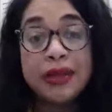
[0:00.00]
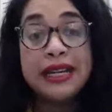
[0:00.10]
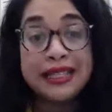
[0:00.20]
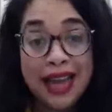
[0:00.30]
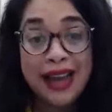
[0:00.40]

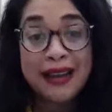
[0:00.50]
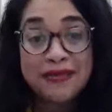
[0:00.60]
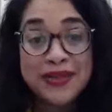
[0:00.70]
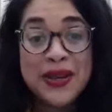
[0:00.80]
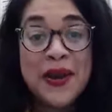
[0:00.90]
many
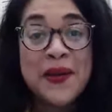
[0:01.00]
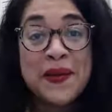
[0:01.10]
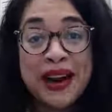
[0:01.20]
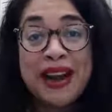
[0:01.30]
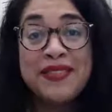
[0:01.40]
times
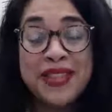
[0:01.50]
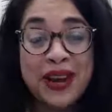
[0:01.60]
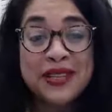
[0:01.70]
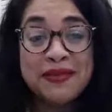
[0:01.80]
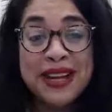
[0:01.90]
where I have
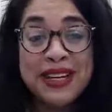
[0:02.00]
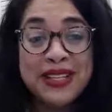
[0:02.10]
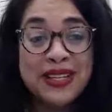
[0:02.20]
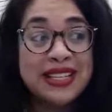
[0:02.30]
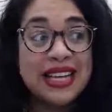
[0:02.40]
talked to
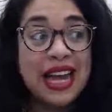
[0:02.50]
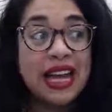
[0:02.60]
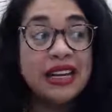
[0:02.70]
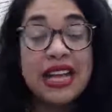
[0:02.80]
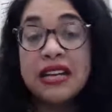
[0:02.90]
managers
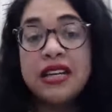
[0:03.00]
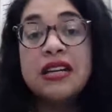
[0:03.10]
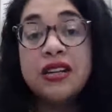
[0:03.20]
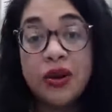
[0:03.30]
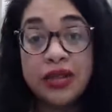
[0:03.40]
and they
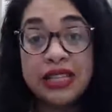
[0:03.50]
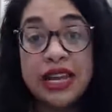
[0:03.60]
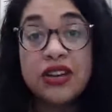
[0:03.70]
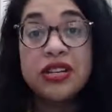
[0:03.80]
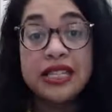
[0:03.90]
didn't know that they
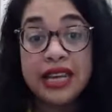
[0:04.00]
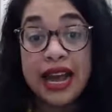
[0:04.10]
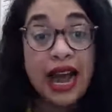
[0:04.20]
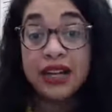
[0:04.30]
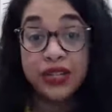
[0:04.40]
could
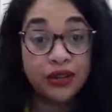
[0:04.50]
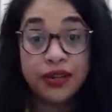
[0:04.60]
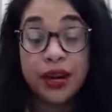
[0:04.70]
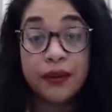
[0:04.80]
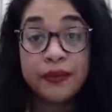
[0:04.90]
say, I don't
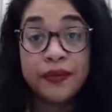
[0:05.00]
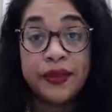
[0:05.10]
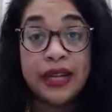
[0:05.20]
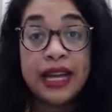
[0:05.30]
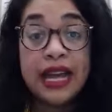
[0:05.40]
know.
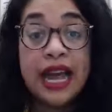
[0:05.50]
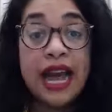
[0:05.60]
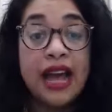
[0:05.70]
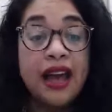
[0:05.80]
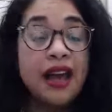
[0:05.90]

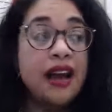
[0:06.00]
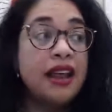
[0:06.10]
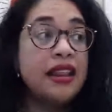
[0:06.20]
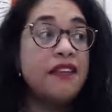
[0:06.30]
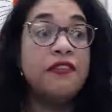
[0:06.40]

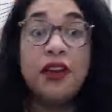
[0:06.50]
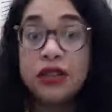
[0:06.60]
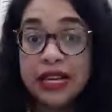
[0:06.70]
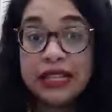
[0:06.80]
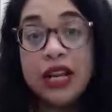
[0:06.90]
They
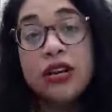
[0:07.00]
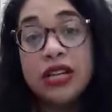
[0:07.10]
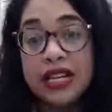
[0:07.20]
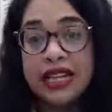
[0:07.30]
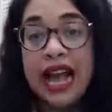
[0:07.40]
felt like they
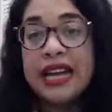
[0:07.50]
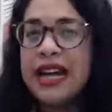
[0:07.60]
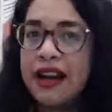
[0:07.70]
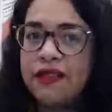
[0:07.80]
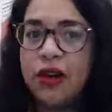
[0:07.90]
couldn't. They had to
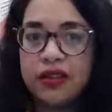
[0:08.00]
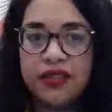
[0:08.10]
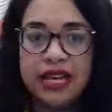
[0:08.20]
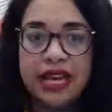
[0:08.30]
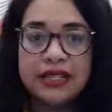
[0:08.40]
have all of
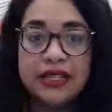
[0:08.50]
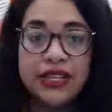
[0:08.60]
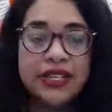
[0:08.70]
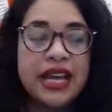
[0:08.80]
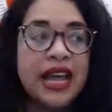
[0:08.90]
the
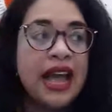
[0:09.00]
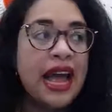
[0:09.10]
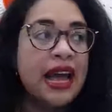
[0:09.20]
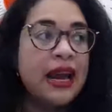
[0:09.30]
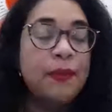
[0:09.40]
answers.
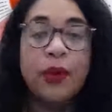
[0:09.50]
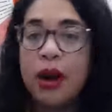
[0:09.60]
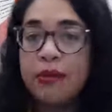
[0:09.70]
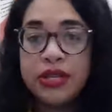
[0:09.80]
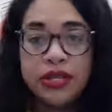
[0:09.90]
And I
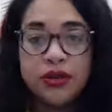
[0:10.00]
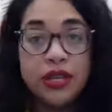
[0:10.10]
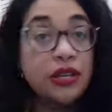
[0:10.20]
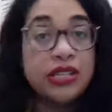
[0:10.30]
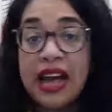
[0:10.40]
promise you
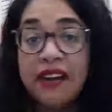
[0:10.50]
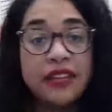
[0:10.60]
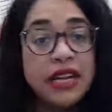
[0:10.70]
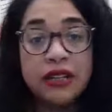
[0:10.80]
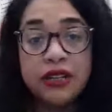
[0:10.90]
that your staff
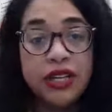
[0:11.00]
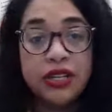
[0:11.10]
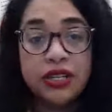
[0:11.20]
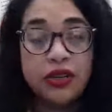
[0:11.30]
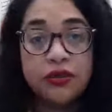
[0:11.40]
is not looking
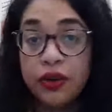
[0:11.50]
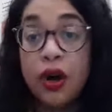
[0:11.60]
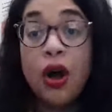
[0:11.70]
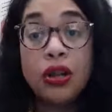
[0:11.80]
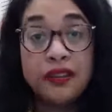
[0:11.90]
to you for
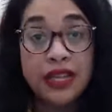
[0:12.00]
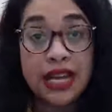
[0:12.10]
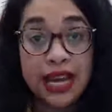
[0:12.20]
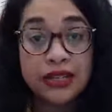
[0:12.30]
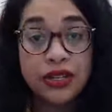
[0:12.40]
all of
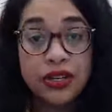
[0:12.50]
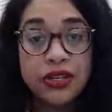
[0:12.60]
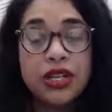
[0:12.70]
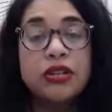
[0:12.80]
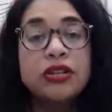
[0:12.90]
the
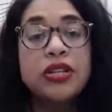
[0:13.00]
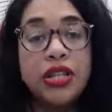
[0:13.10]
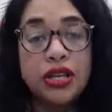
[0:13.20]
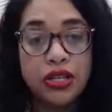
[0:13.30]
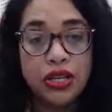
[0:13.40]
answers. They're
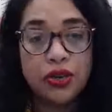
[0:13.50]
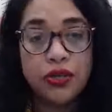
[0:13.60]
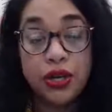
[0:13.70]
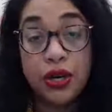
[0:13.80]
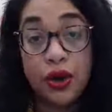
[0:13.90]
looking to you
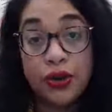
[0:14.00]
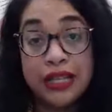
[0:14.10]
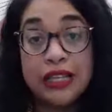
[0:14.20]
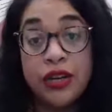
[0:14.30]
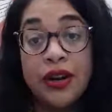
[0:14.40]
to know
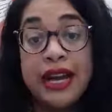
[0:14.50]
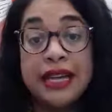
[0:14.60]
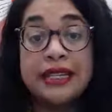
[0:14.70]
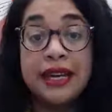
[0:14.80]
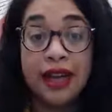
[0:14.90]
that you're in
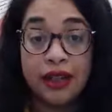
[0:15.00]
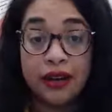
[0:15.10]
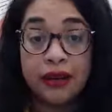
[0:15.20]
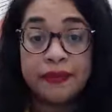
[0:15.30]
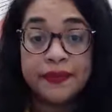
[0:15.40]
it
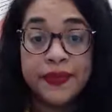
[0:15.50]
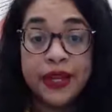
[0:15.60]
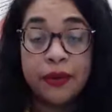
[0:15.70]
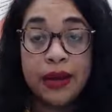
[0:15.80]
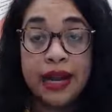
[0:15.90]
together,
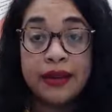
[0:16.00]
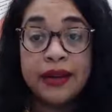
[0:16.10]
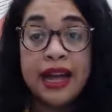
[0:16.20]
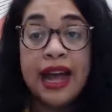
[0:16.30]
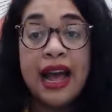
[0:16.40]
right?
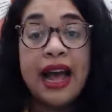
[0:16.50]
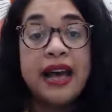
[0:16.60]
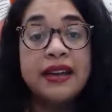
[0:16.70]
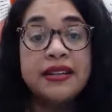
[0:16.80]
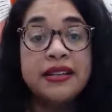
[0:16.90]

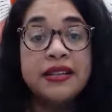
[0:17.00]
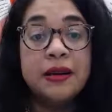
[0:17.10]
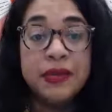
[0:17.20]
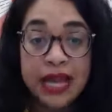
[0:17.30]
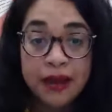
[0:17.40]
And
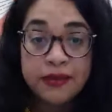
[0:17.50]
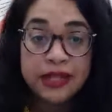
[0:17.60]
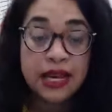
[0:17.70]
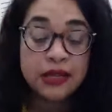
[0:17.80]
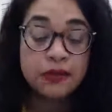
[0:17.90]
sometimes
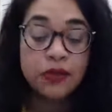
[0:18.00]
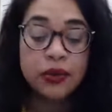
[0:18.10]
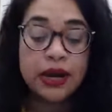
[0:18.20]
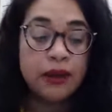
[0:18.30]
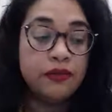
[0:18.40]
it's
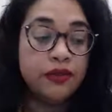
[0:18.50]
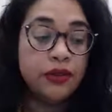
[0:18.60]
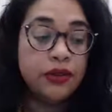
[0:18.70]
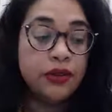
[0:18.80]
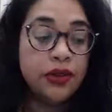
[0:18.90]
more
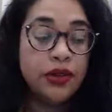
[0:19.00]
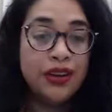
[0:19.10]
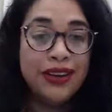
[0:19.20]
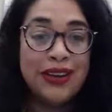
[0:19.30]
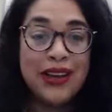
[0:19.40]
helpful
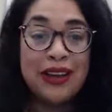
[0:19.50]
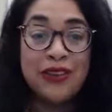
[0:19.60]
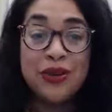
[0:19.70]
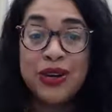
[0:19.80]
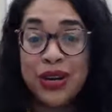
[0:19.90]
if
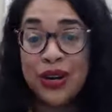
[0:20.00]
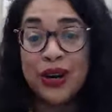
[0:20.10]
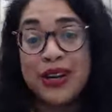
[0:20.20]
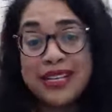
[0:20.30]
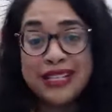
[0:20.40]
you can
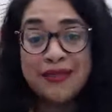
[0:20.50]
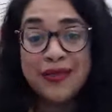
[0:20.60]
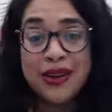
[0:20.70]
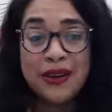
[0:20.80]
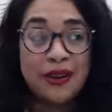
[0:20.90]
encourage
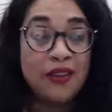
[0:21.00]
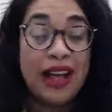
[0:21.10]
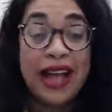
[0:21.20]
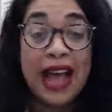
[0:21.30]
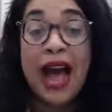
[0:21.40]
someone of
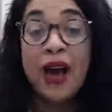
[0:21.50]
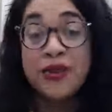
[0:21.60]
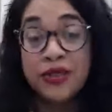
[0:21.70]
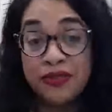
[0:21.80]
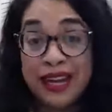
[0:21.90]
like how
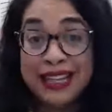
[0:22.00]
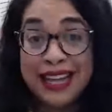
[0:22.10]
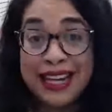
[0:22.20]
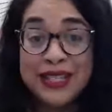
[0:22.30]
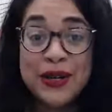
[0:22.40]
to find
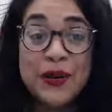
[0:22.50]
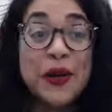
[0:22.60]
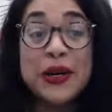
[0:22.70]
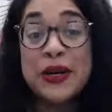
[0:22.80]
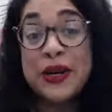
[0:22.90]
the answer,
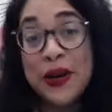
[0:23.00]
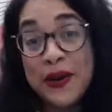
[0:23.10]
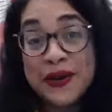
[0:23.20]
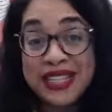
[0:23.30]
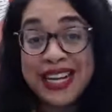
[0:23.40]
where to
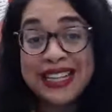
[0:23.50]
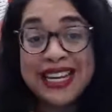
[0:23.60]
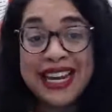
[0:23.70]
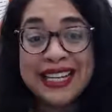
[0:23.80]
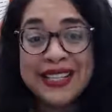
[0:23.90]
go to get
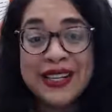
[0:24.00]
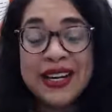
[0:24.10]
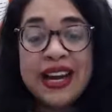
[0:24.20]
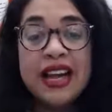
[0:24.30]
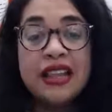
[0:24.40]
the
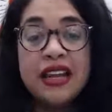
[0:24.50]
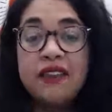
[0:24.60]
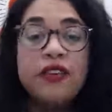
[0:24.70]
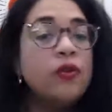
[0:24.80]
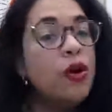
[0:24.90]
answer, than
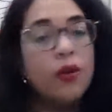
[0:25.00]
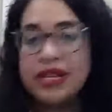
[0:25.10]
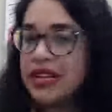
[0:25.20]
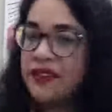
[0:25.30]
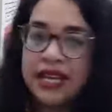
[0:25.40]
if you
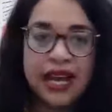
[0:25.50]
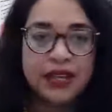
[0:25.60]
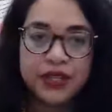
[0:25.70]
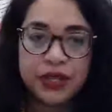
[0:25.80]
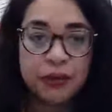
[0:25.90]
always have the
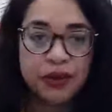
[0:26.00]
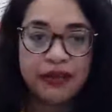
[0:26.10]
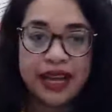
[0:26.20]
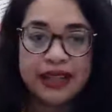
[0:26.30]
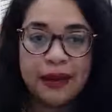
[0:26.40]
answer to
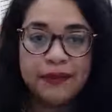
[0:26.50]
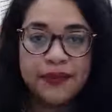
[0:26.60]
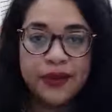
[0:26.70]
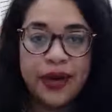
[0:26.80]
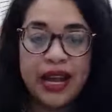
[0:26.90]
provide them,
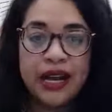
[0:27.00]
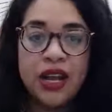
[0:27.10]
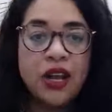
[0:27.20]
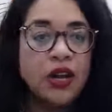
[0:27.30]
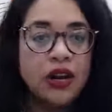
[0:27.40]
right?
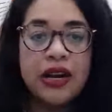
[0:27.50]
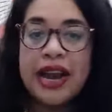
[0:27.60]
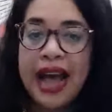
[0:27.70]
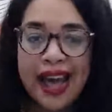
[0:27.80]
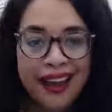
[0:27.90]
You're
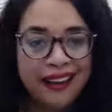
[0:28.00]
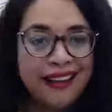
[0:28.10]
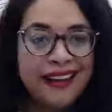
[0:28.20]
not